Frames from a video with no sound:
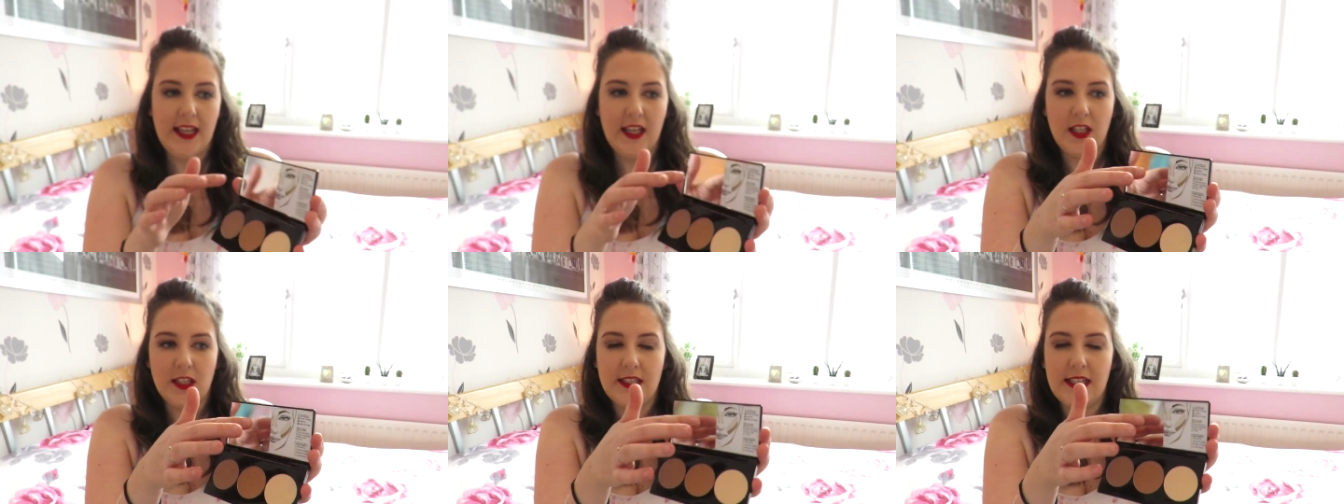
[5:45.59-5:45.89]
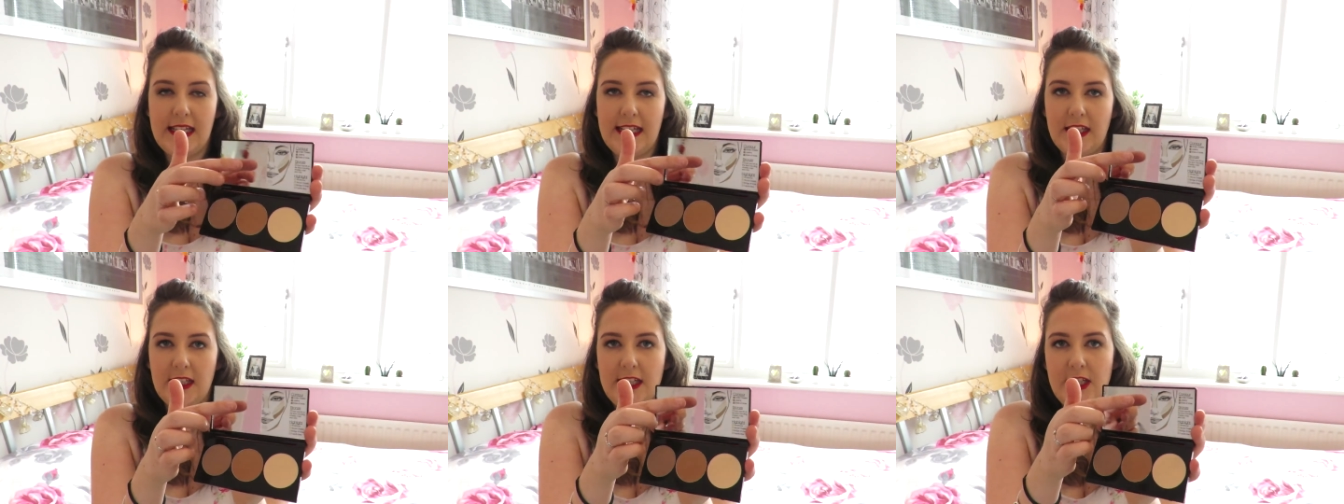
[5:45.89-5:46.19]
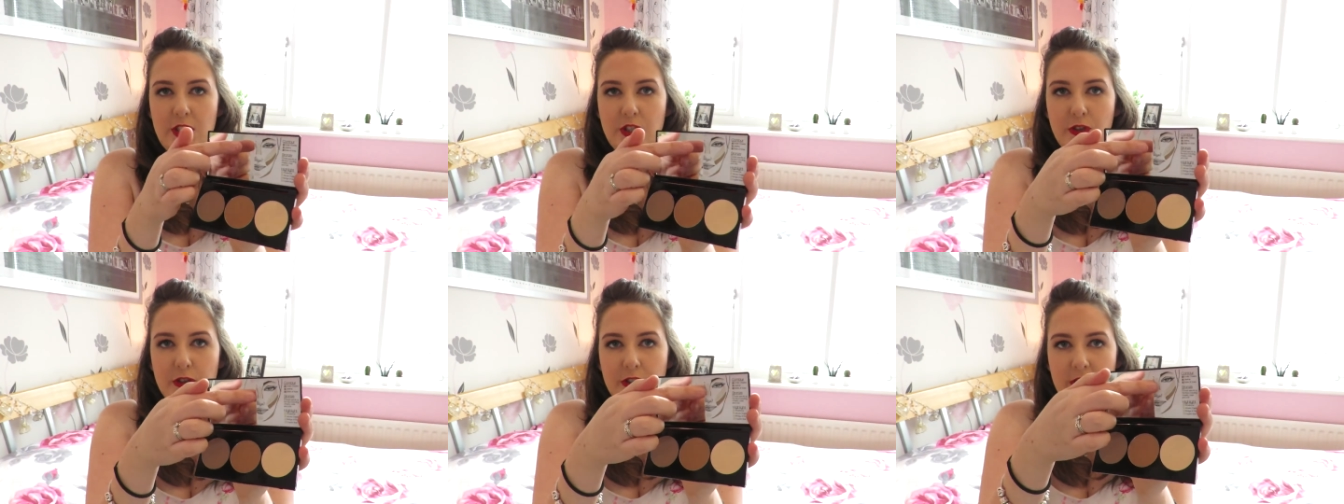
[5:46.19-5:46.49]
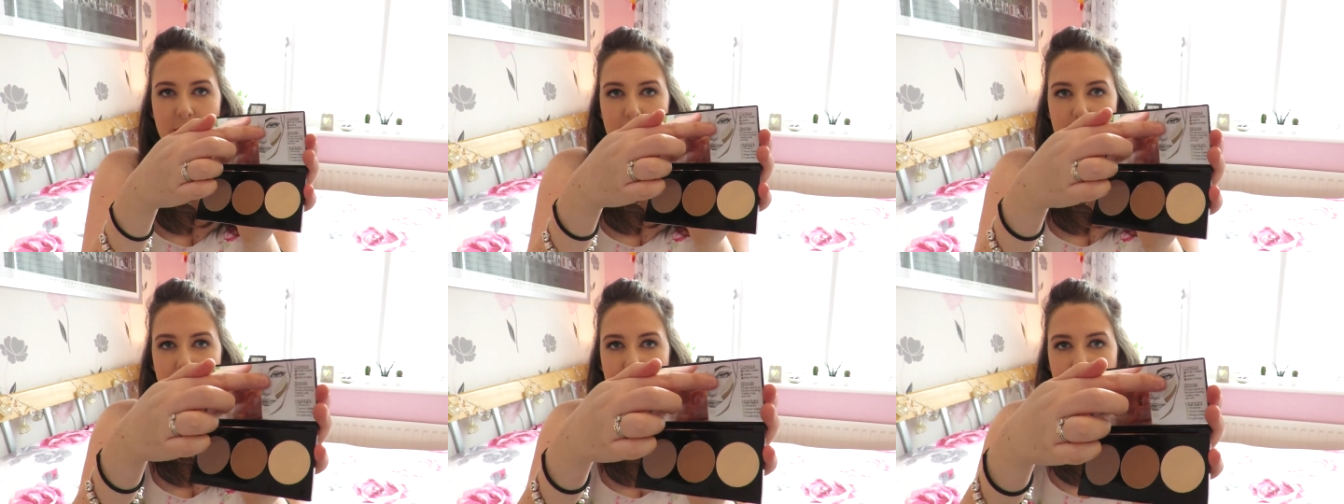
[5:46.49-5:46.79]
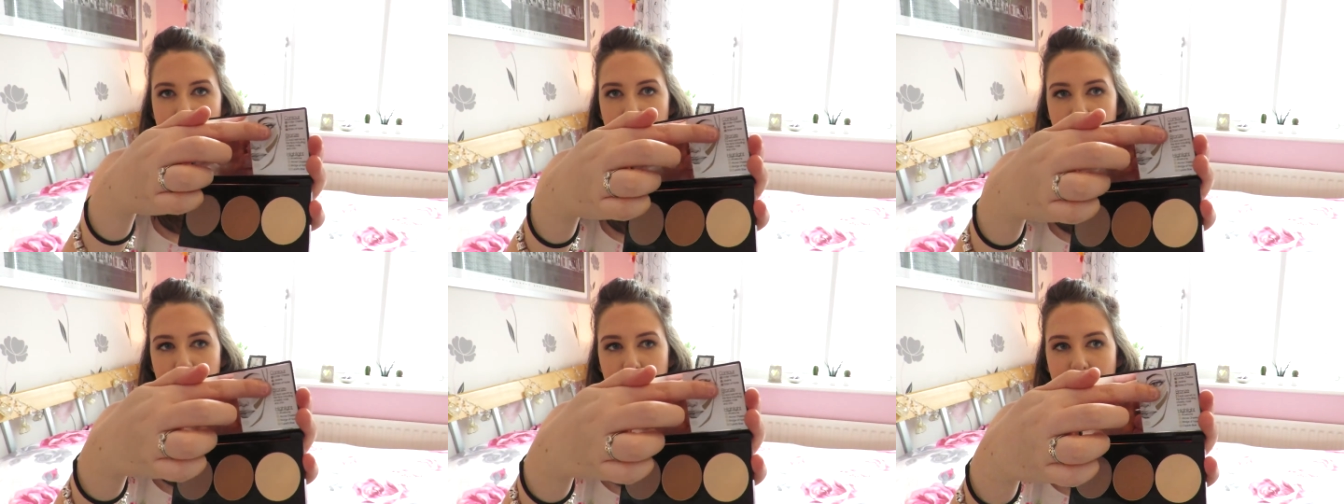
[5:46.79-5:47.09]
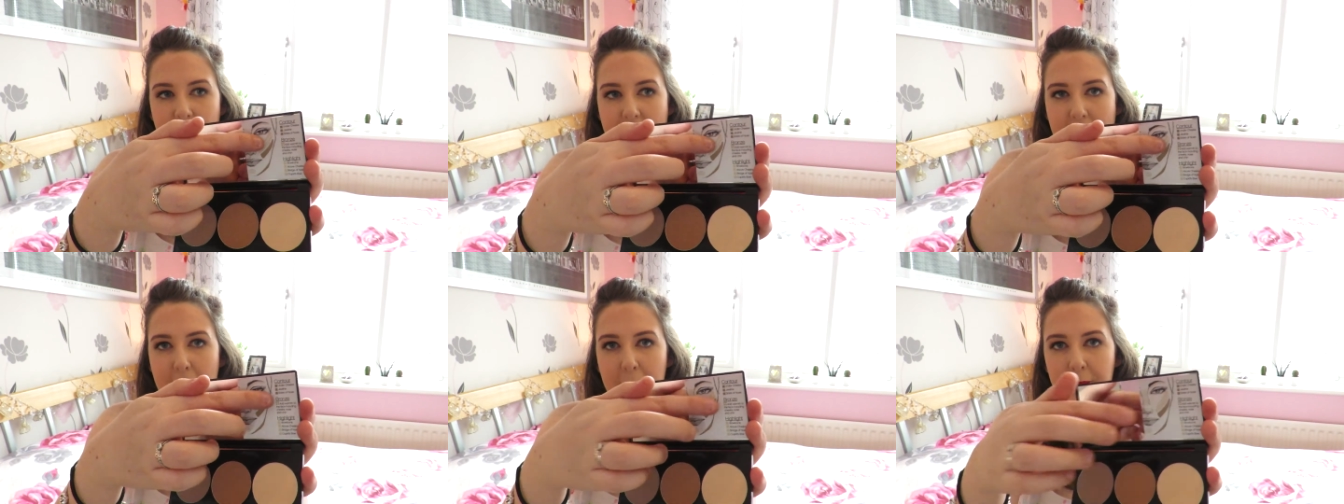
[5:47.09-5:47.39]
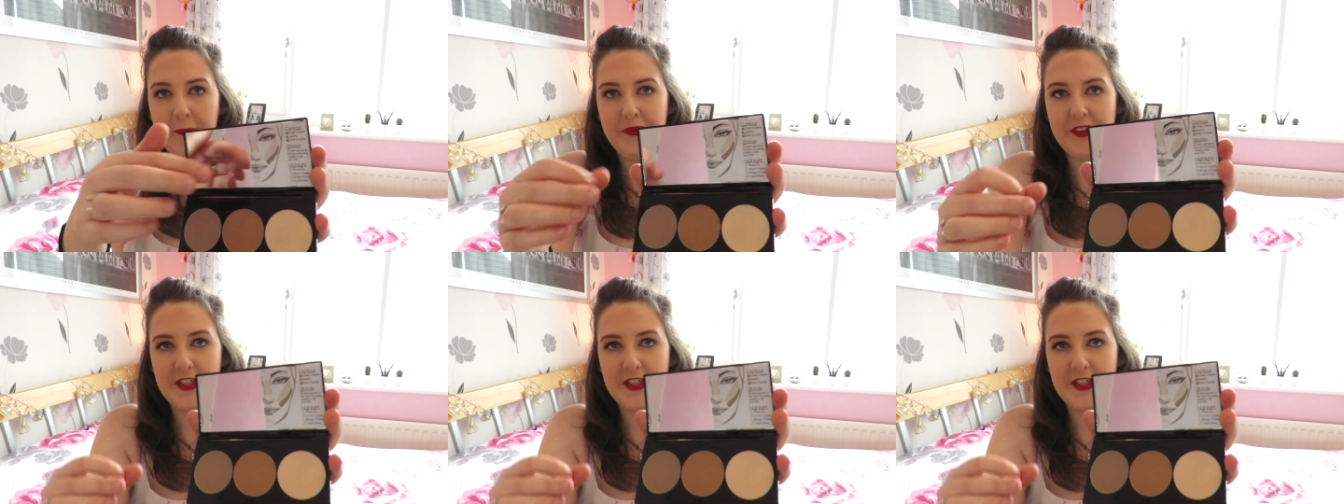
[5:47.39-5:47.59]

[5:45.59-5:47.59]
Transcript: There's a little instruction manual there